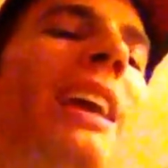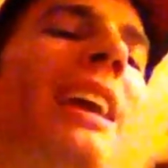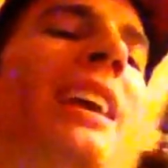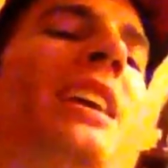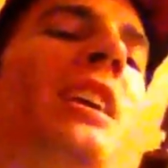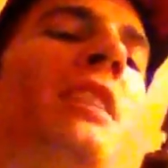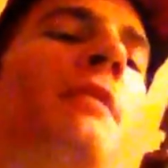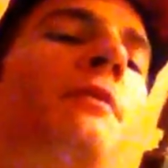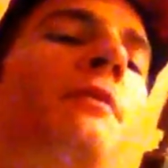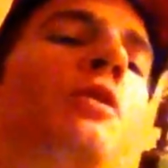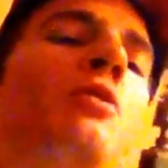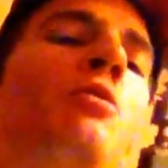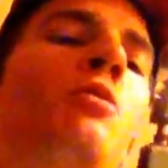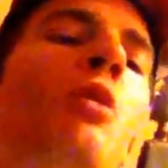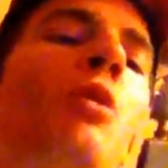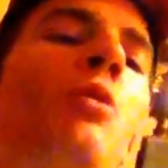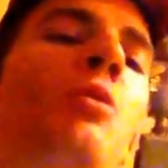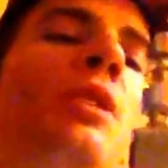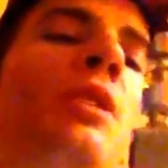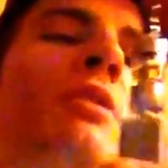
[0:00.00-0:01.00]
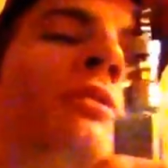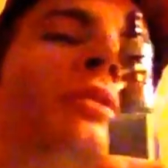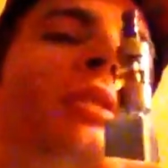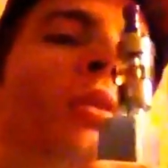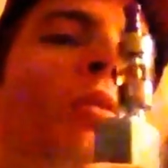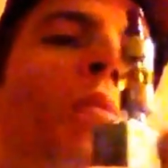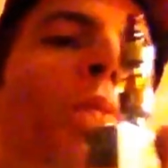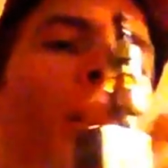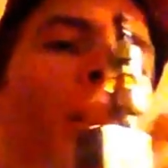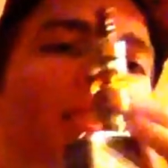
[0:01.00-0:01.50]
if you're only
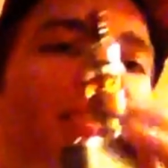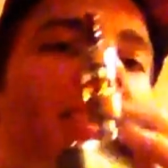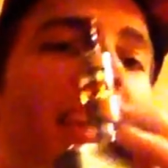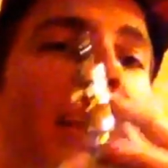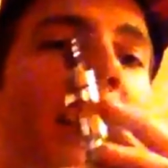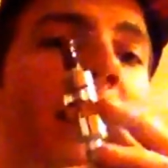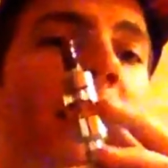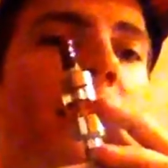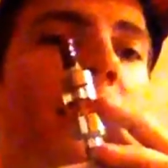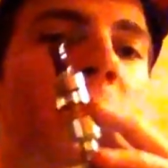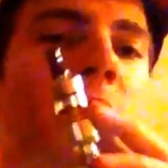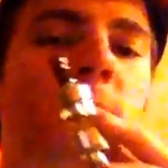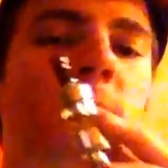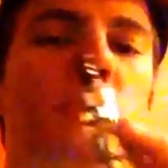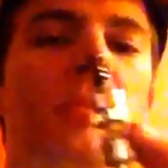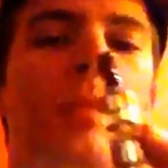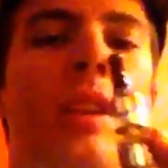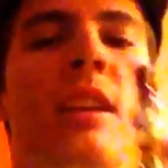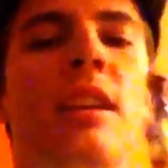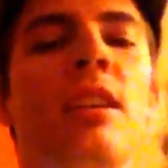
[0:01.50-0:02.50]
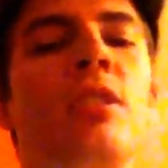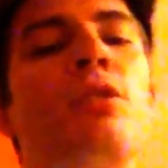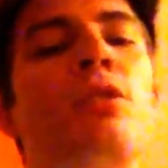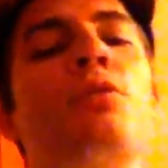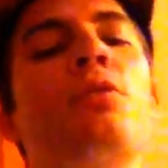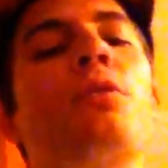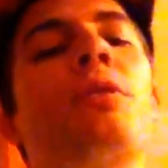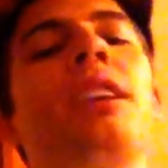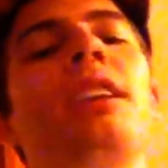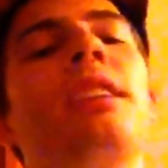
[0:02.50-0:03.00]
using one tank, and
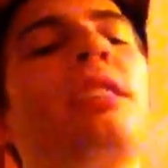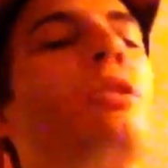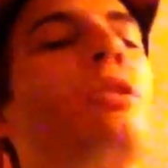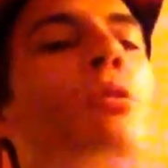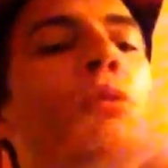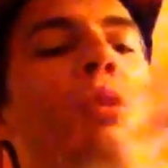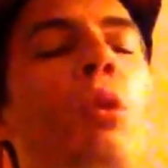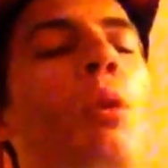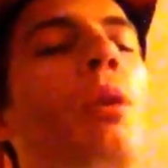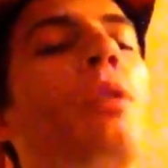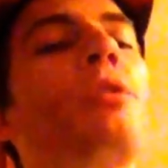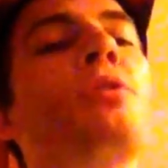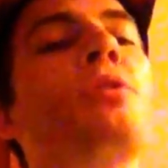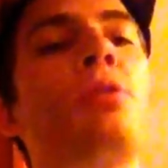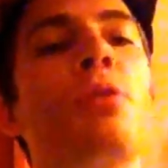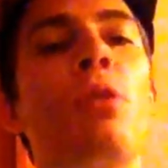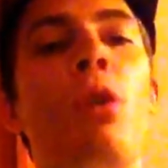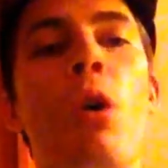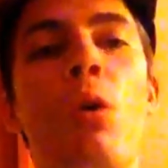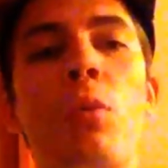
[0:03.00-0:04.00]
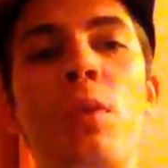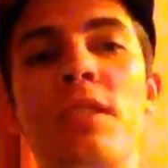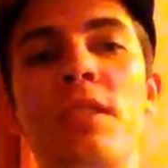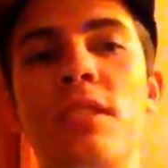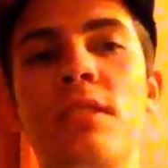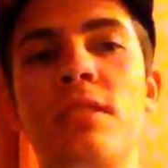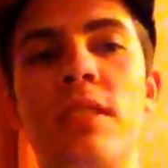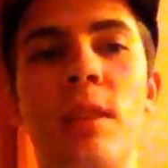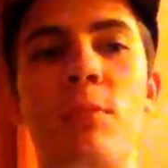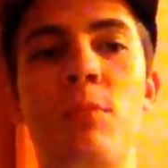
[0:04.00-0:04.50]
you're getting new coils and they're always
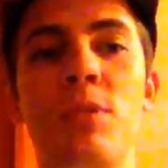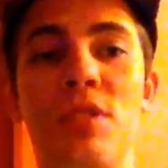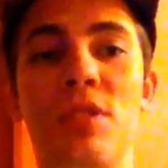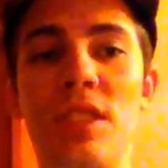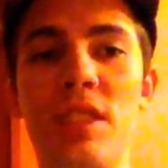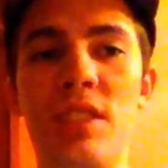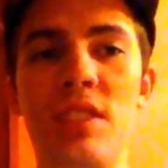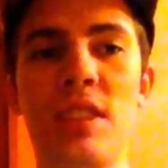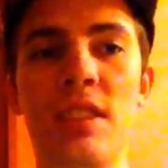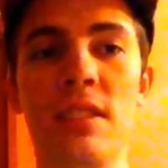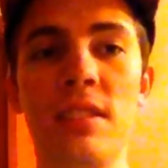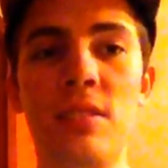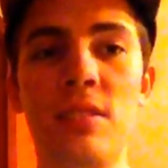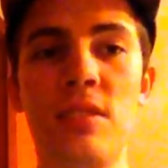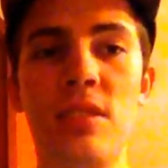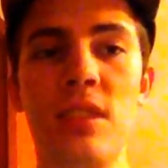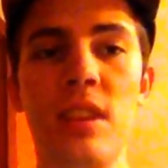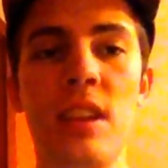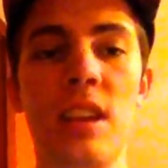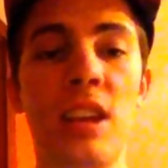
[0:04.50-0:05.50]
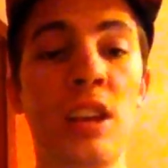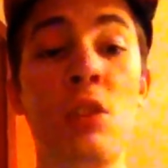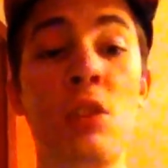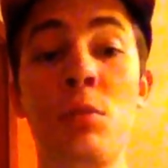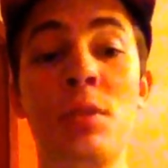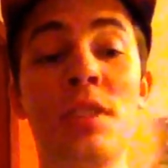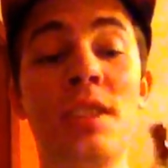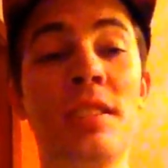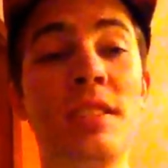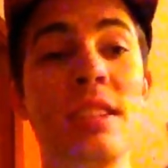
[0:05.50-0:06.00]
the same resistance, and your
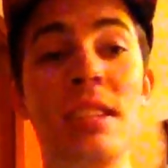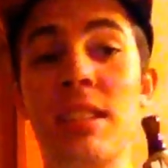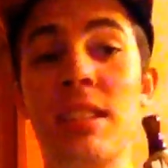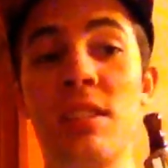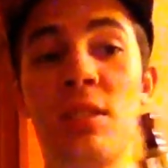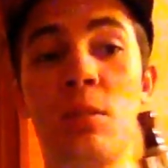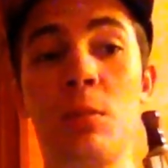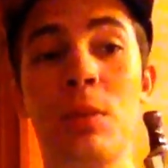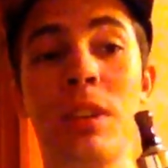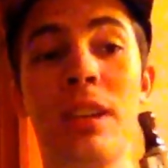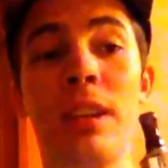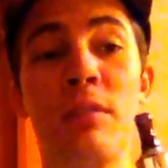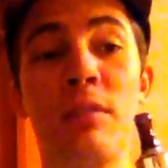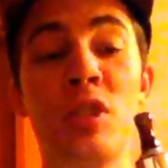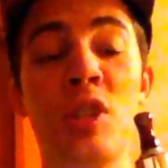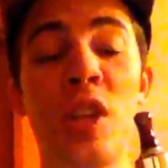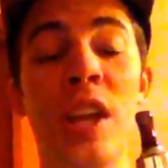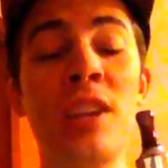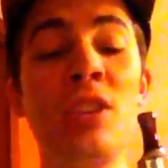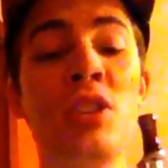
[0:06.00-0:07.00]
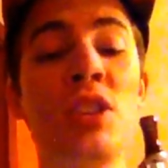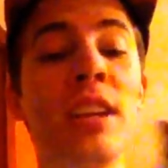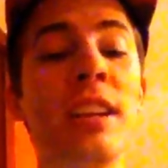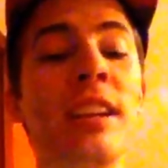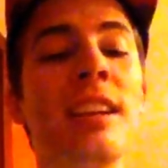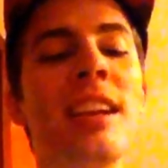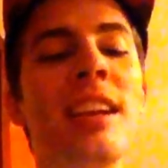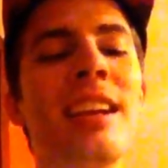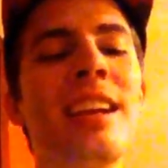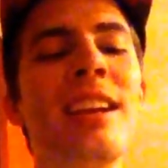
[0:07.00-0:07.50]
resistance isn't really ever
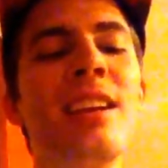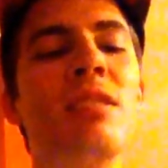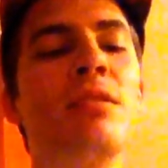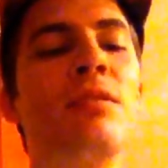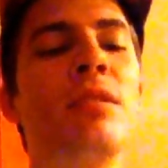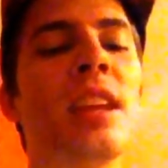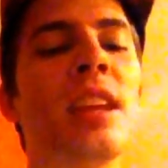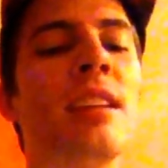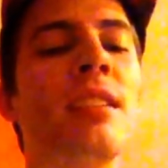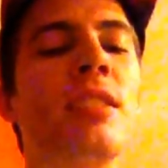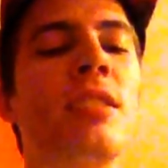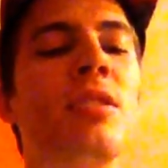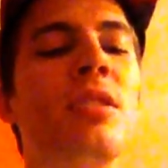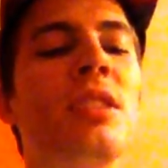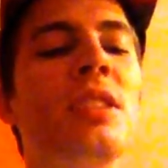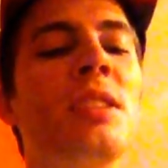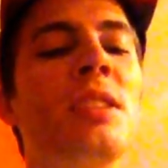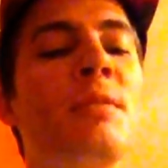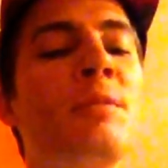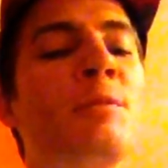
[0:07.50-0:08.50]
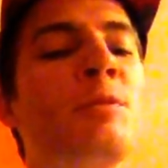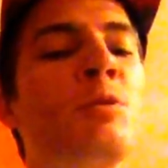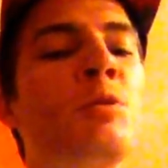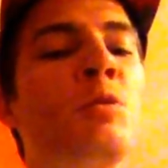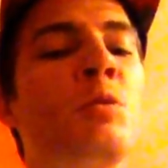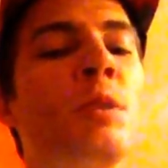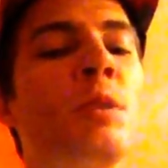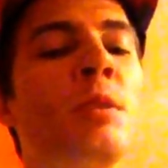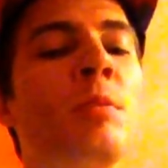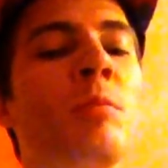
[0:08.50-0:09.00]
changing, then the difference
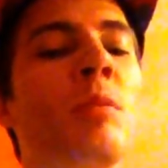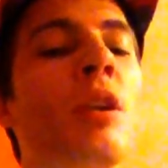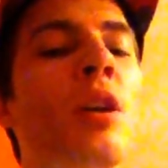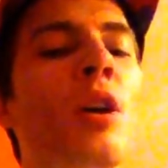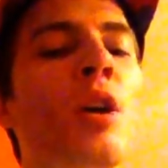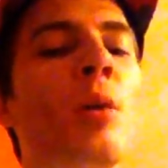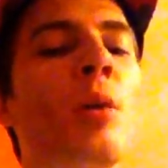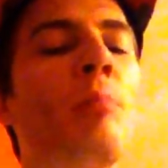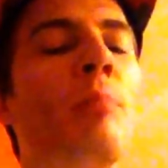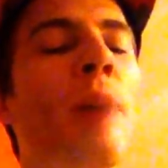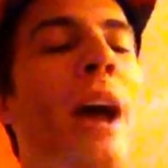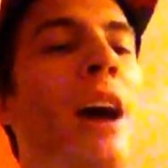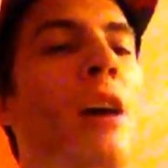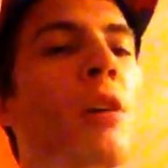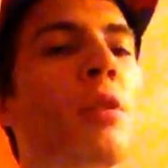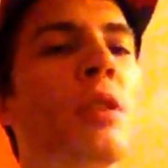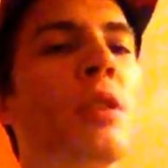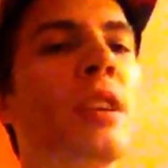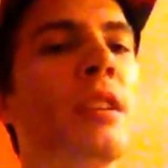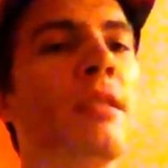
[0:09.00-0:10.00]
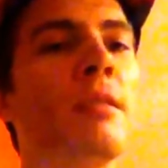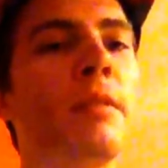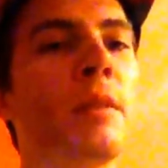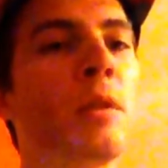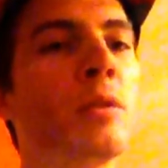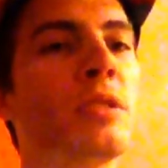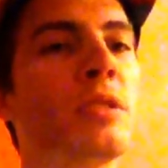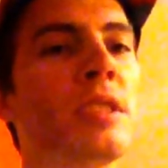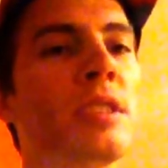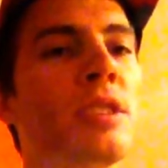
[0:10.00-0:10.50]
between power and
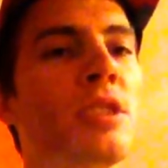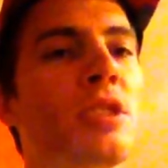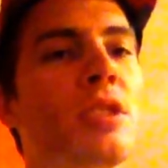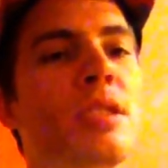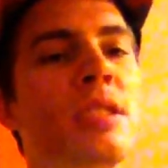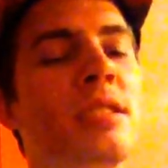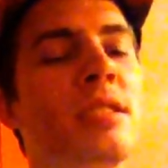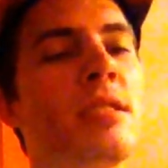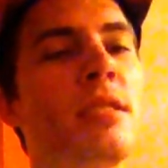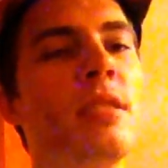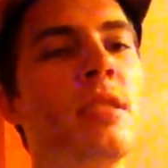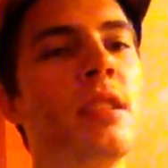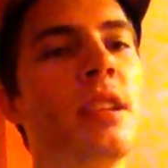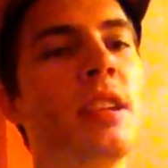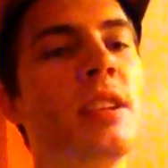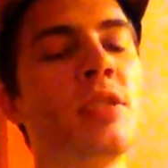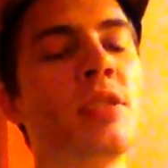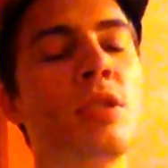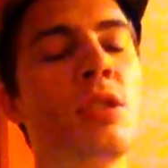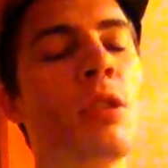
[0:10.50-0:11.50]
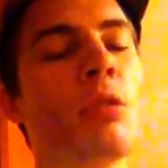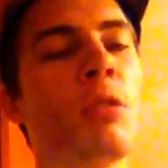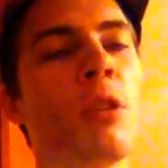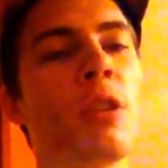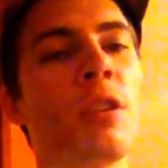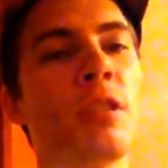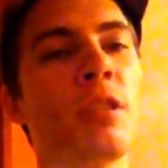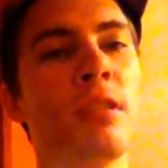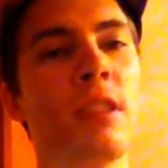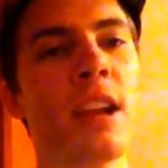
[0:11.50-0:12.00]
voltage is no
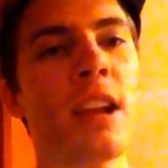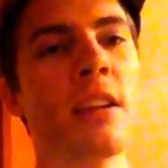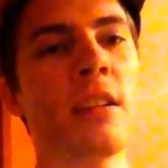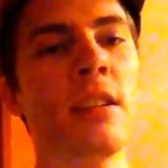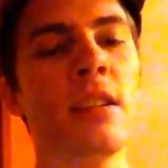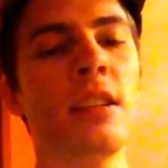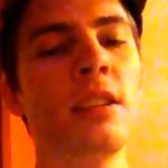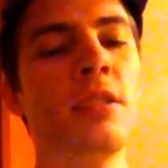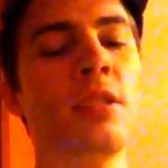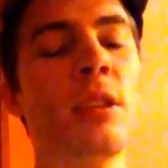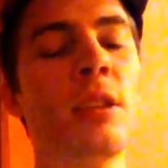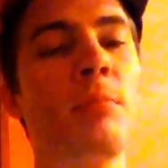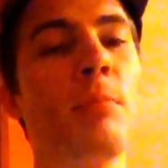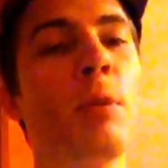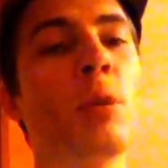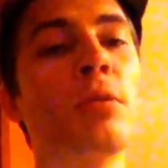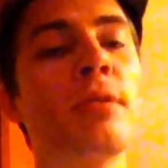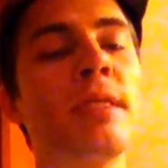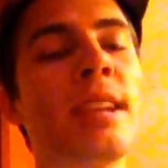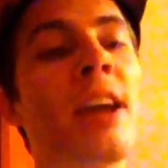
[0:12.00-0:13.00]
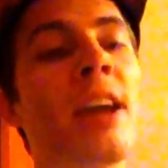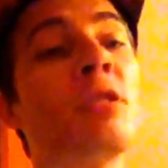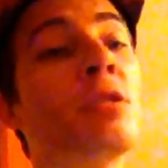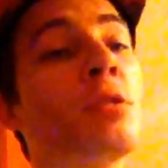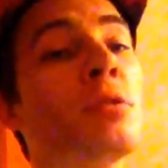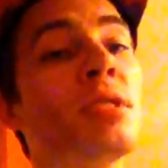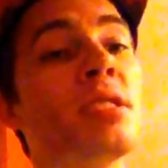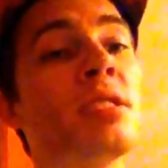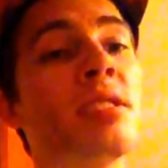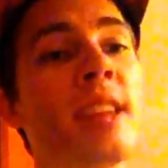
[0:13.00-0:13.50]
longer there. They both now
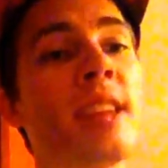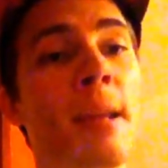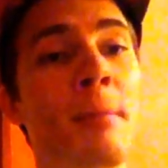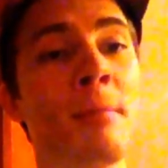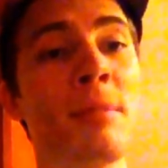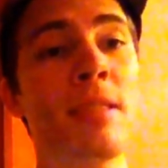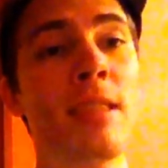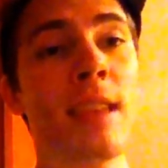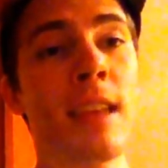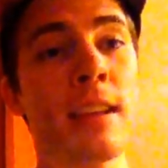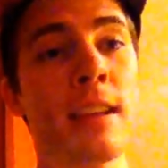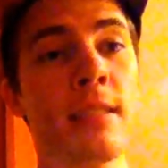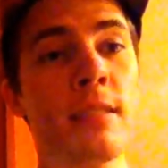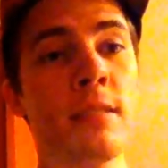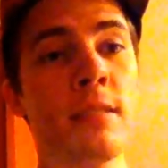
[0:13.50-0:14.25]
do the same thing.